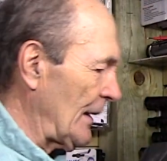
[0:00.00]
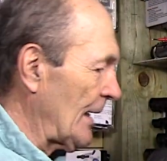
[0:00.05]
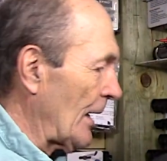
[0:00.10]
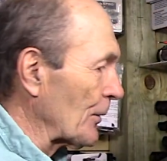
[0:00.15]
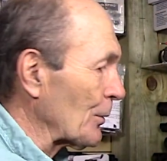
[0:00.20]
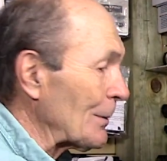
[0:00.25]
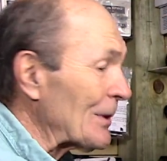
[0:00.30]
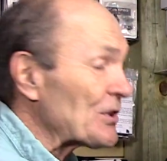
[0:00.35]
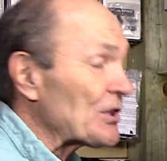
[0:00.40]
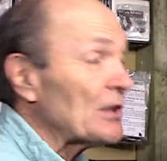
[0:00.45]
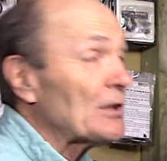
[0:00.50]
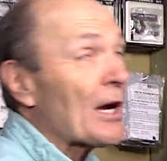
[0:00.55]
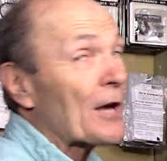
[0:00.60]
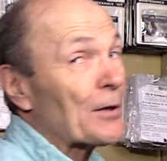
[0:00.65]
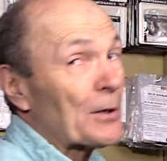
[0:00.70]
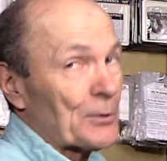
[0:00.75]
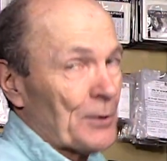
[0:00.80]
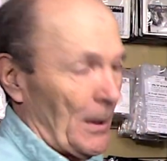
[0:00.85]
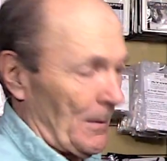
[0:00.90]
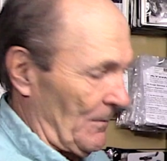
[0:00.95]
Now there is
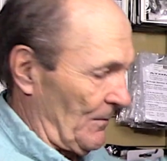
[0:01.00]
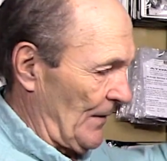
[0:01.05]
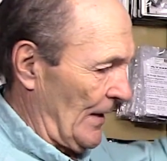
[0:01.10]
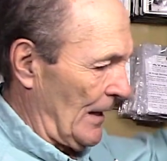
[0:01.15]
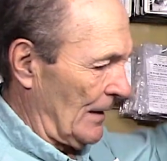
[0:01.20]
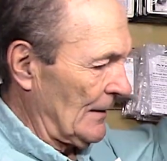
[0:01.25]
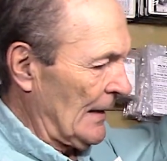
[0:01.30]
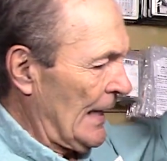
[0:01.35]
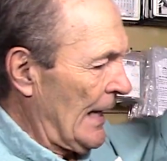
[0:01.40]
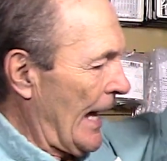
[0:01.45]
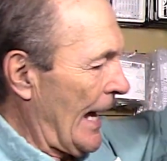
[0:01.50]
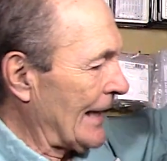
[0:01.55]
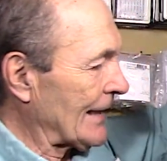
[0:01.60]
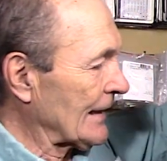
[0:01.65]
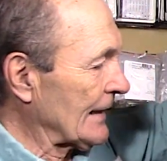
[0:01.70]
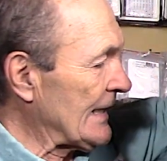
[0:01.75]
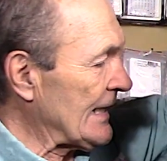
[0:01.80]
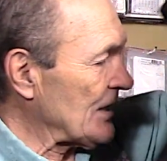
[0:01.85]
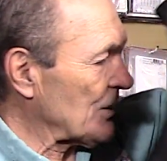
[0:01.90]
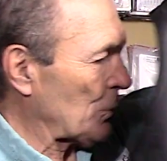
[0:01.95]
another dump valve, at
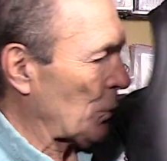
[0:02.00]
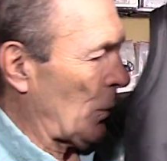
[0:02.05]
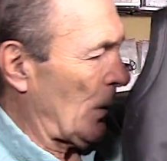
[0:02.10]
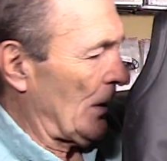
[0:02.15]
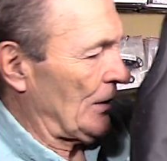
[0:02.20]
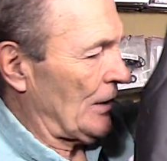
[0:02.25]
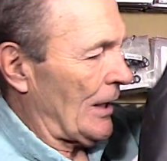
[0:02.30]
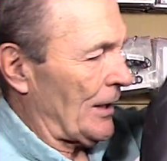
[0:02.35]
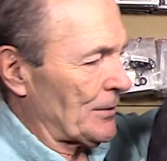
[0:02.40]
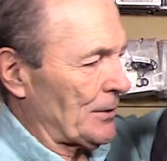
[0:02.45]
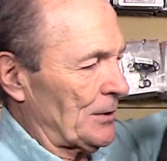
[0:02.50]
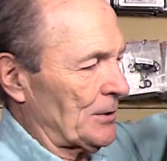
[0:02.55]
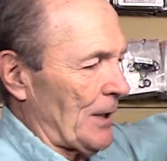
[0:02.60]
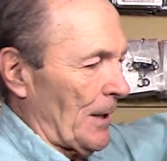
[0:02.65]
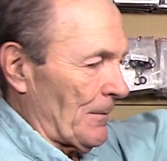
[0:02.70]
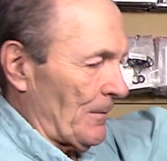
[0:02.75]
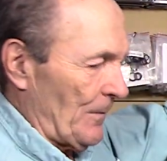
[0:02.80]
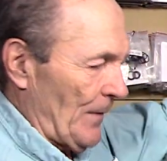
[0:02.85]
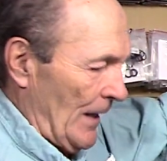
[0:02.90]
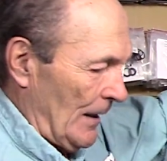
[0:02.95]
least one other
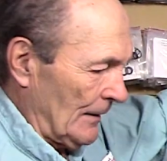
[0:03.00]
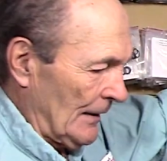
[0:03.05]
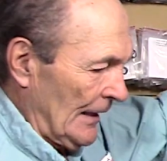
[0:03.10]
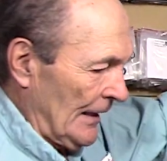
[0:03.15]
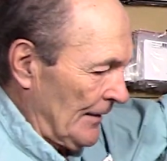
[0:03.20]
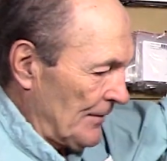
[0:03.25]
dump valve.